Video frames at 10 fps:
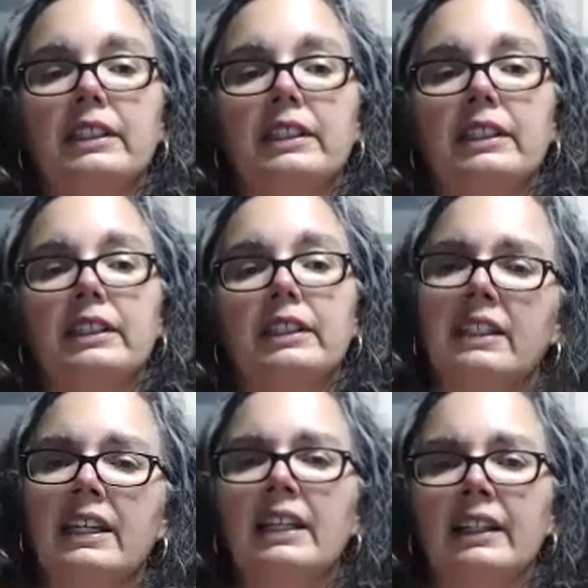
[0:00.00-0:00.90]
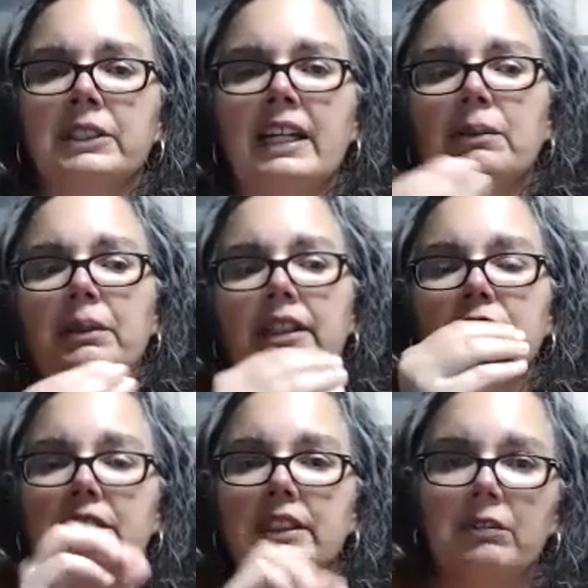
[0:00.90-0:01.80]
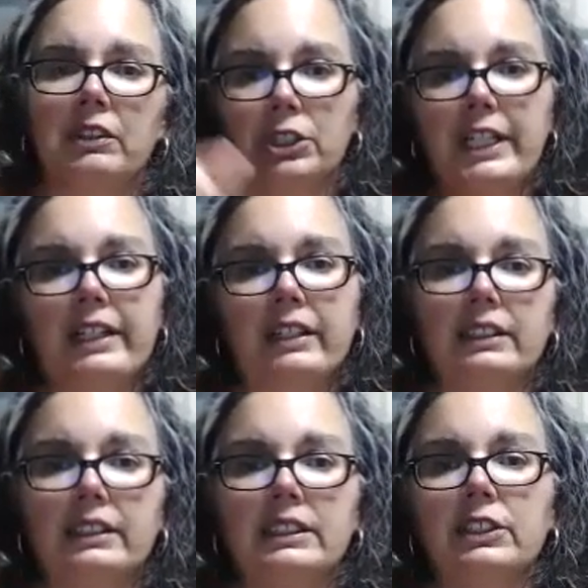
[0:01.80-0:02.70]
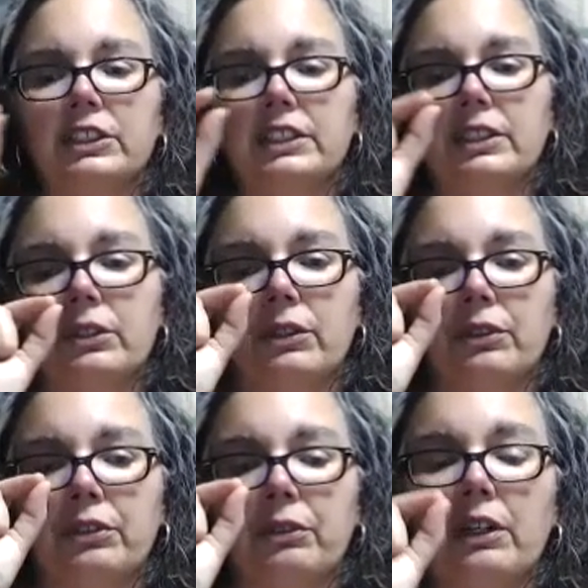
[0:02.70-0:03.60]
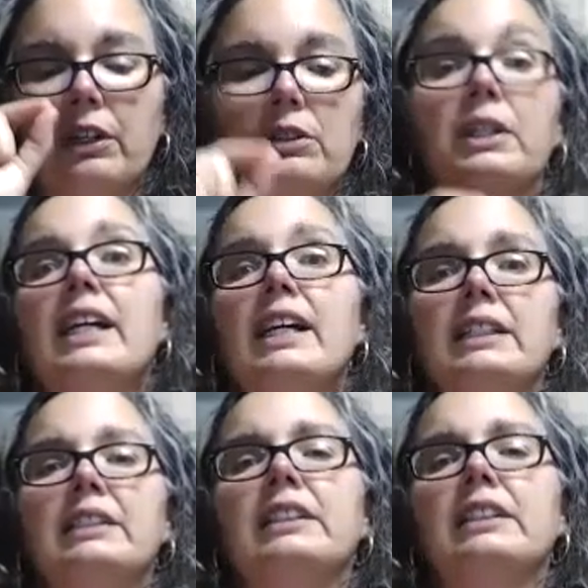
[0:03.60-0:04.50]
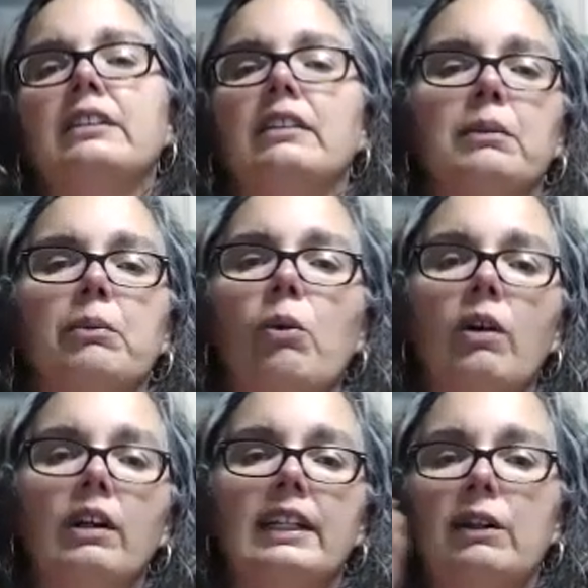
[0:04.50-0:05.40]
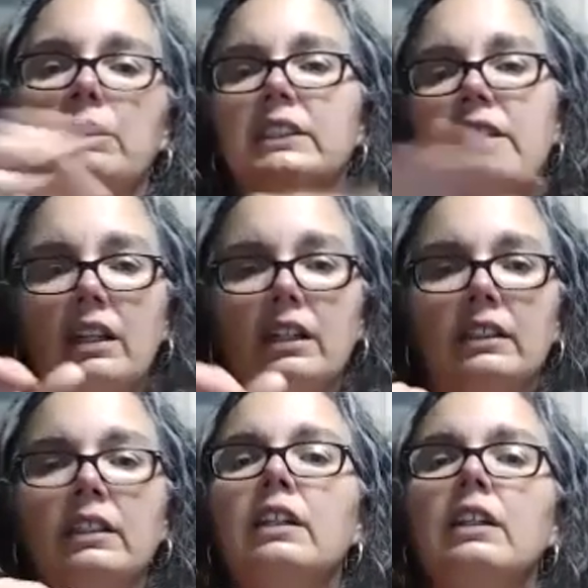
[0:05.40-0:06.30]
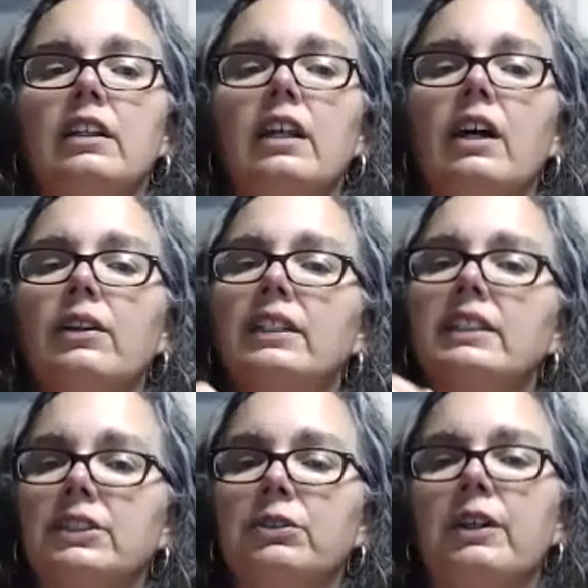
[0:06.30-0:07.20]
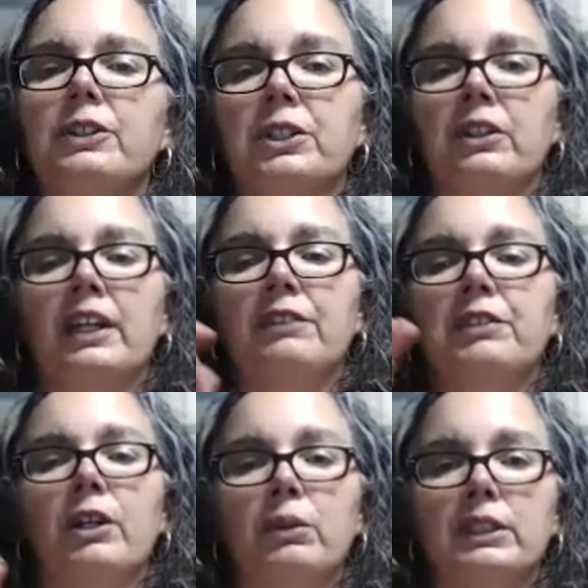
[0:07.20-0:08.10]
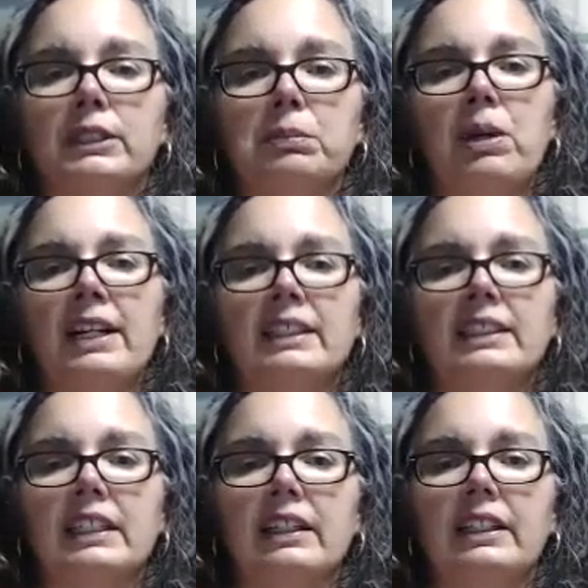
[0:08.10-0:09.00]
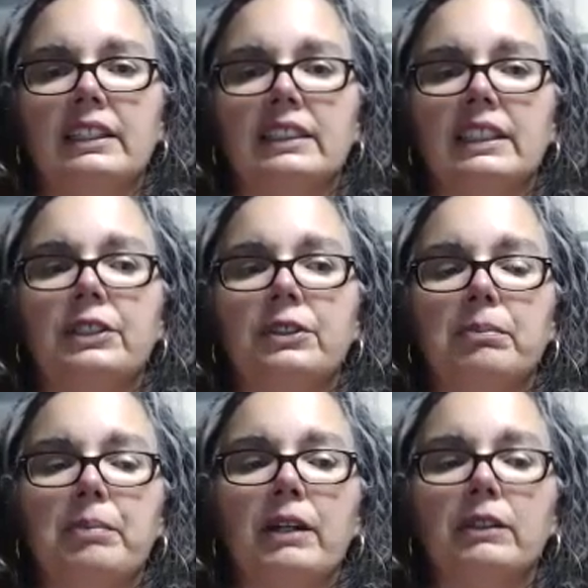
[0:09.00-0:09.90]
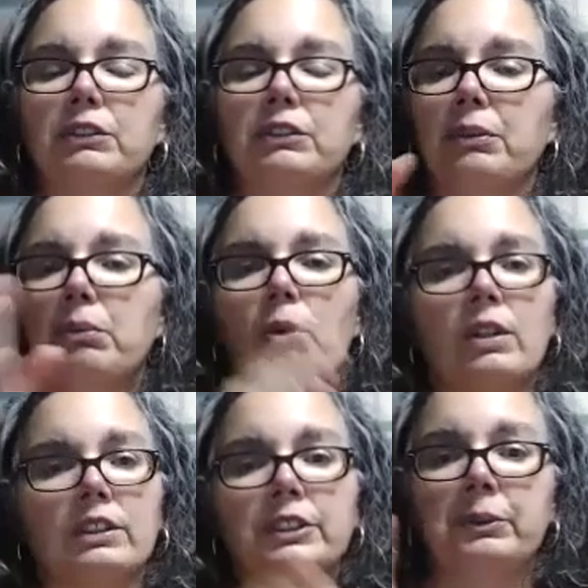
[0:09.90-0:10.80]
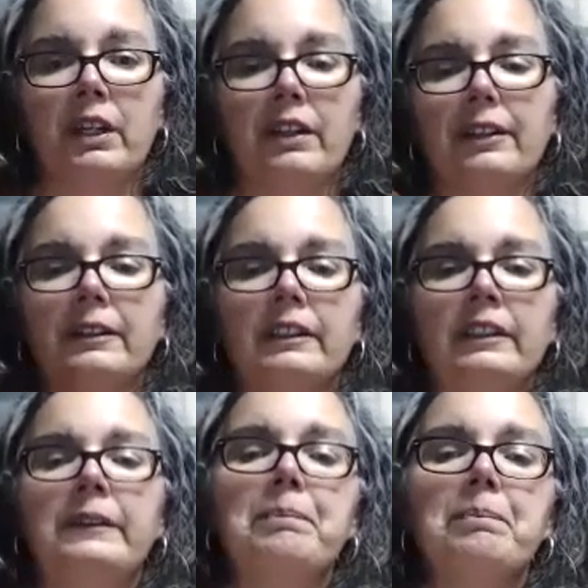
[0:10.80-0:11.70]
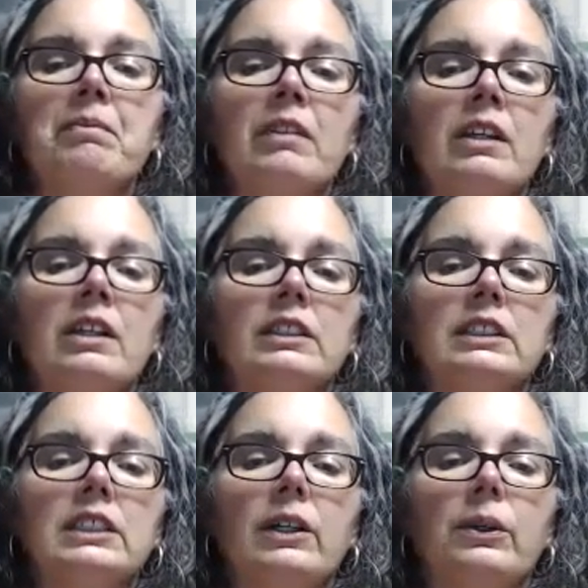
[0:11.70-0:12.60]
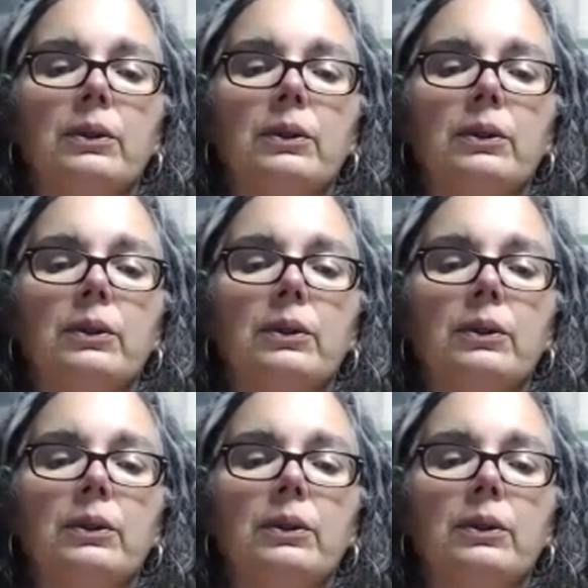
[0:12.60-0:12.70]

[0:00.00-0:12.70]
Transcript: because really the 8 limbs are not something you just have a little checklist. You just don't go through, oh, okay, I did limb 1, now it's done. No, this is throughout your life. You're always practicing these, and you can bounce from one to another.